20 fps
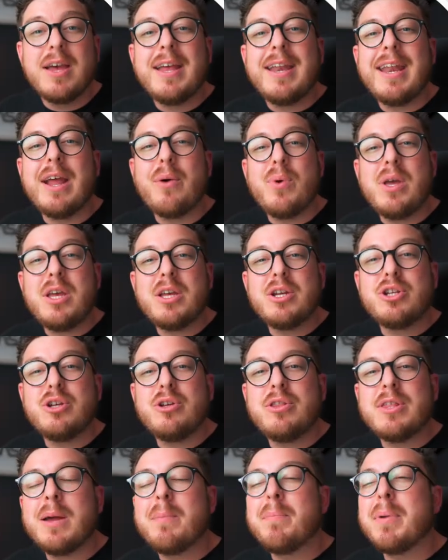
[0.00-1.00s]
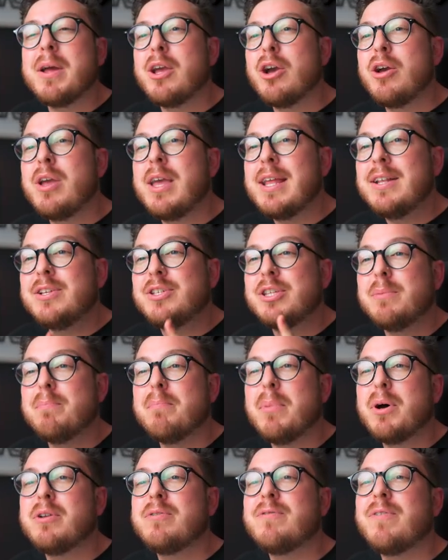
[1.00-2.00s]
Now we can do that by going into the
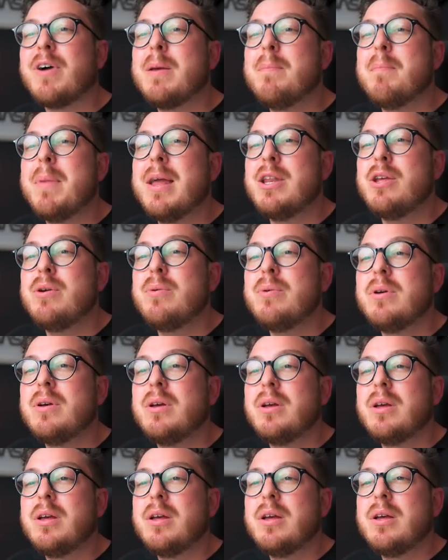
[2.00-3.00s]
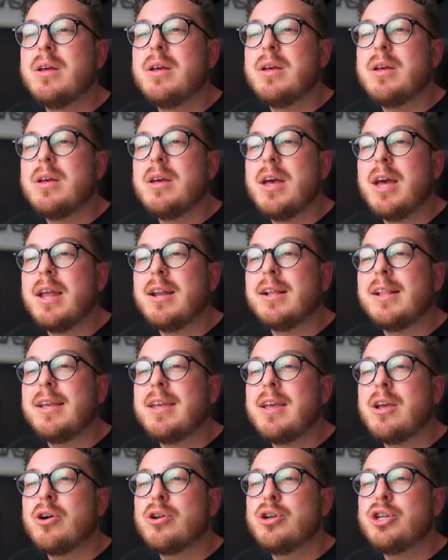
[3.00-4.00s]
Modify menu and
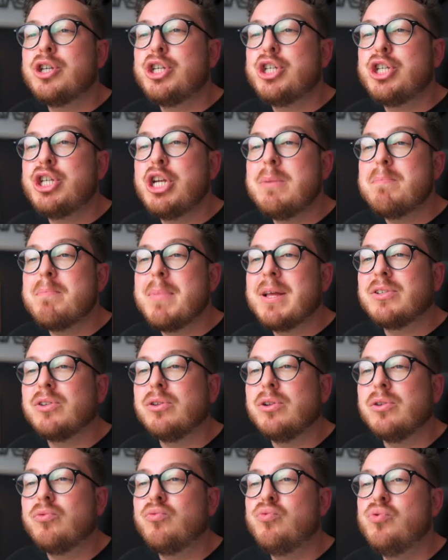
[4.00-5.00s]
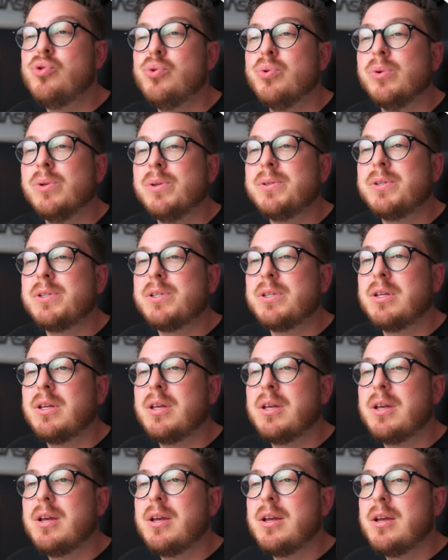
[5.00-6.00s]
clicking on Sheet Metal Rules.
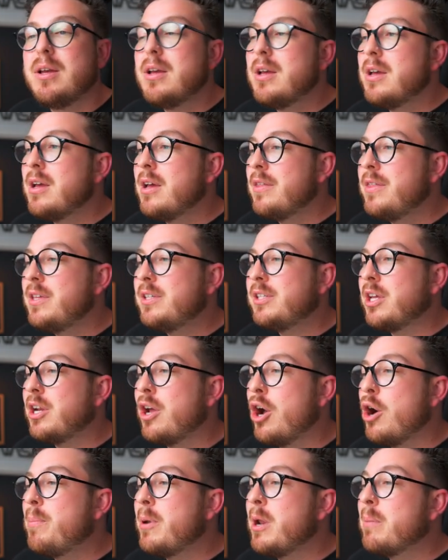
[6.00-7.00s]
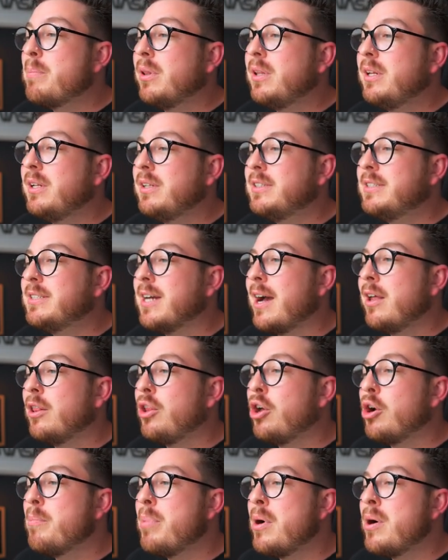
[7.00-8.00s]
This is going to open up a little
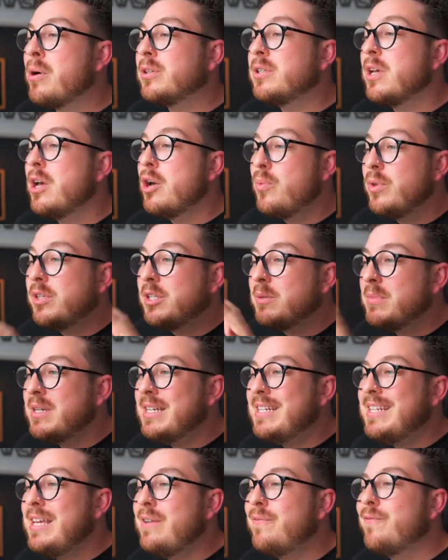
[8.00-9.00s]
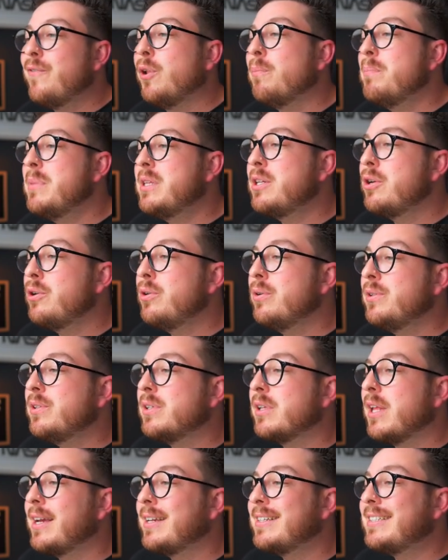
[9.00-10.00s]
dialog box with some default
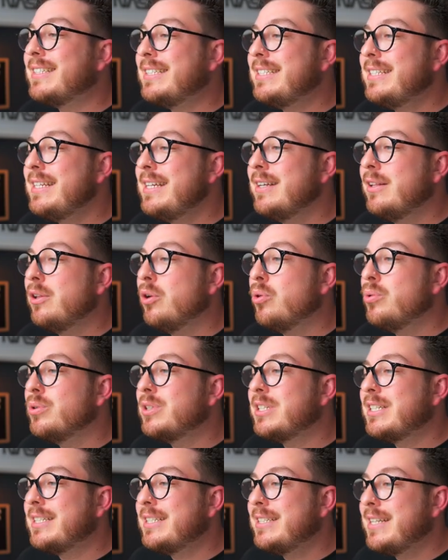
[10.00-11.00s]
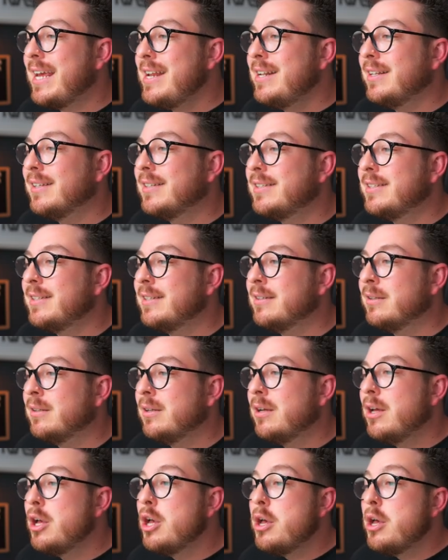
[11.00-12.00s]
materials like steel or stainless steel.
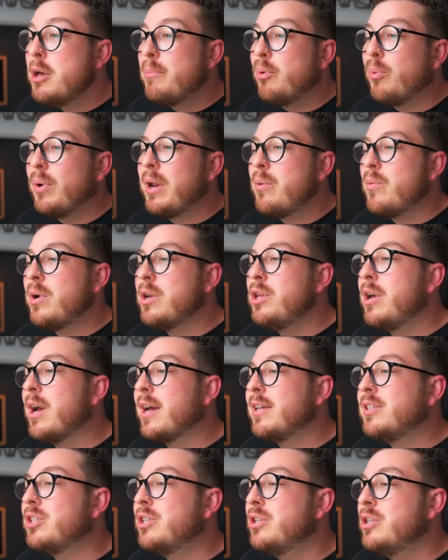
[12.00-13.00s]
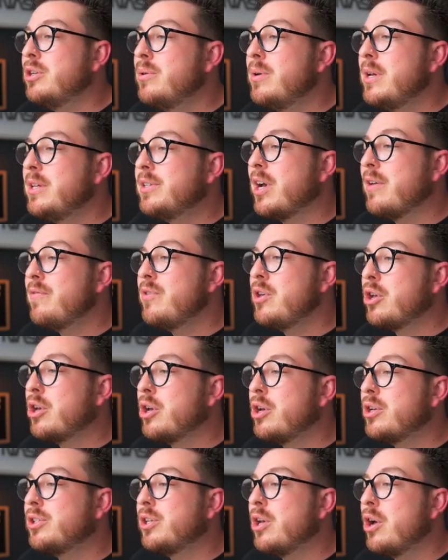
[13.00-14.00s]
But what I want you guys to do is hover your
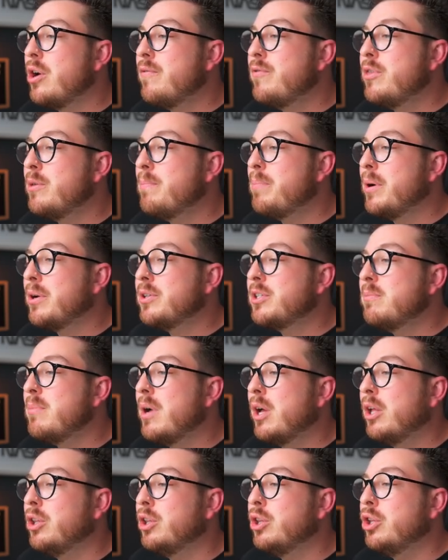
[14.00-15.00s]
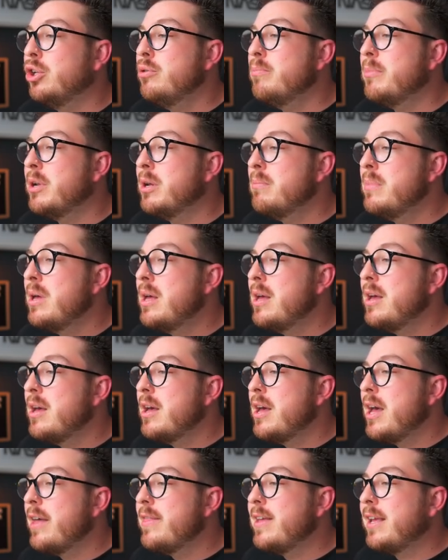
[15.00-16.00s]
cursor over the bottom aluminum
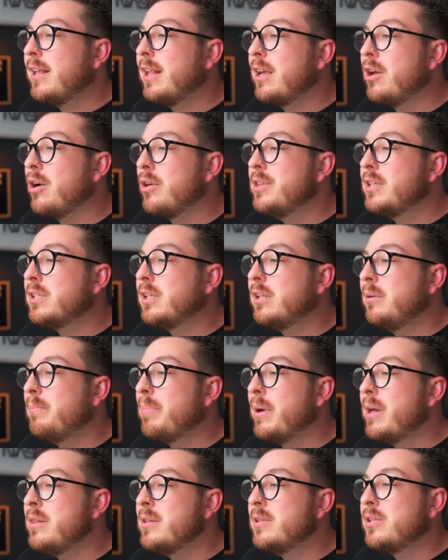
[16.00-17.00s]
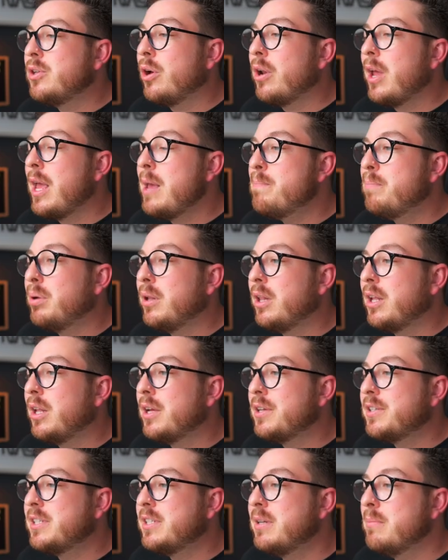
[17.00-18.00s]
and then click on this little button that's got a
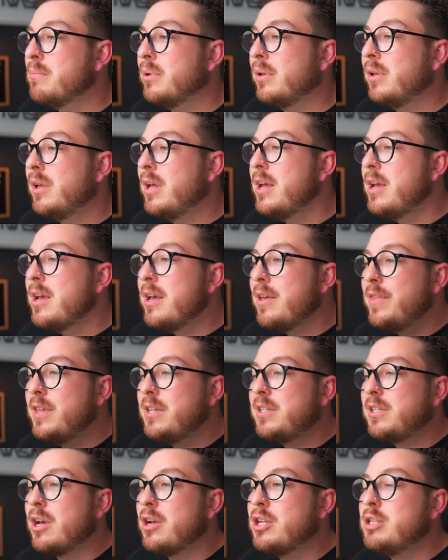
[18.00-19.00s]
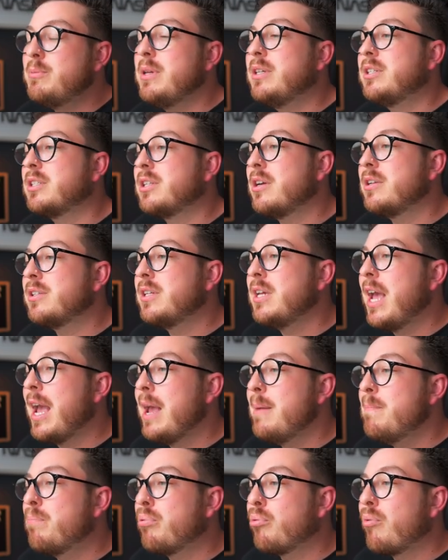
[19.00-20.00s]
plus symbol. This is going to be starting
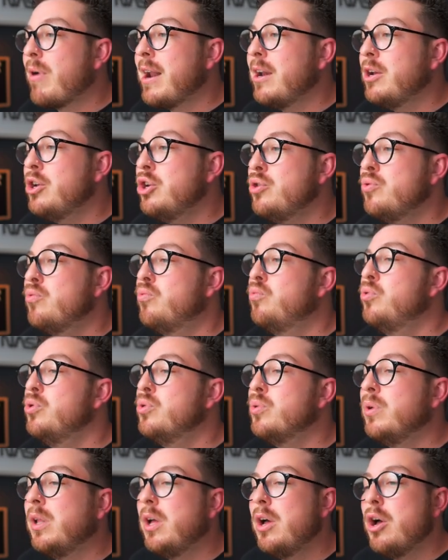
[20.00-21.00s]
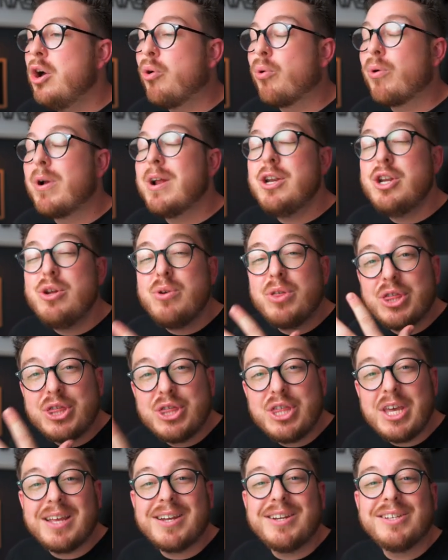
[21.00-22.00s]
a brand new rule or a new
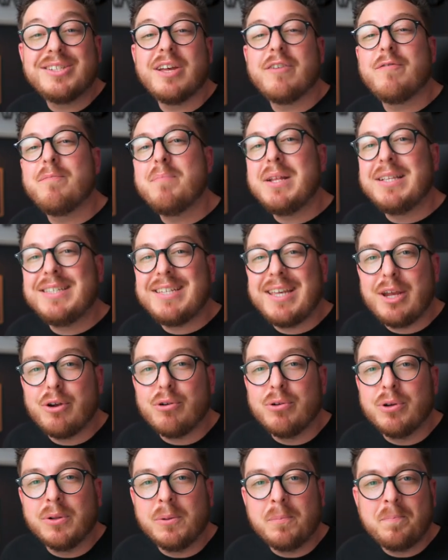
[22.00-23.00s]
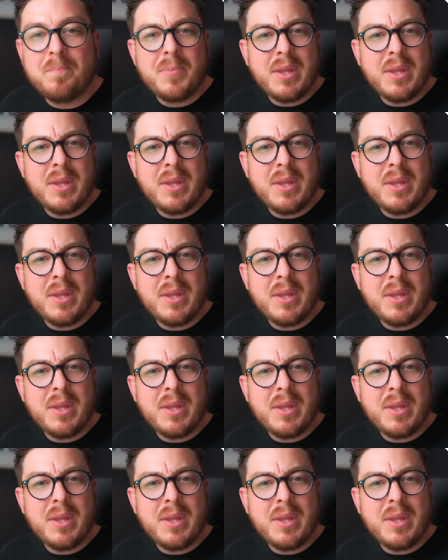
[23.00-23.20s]
thickness of material.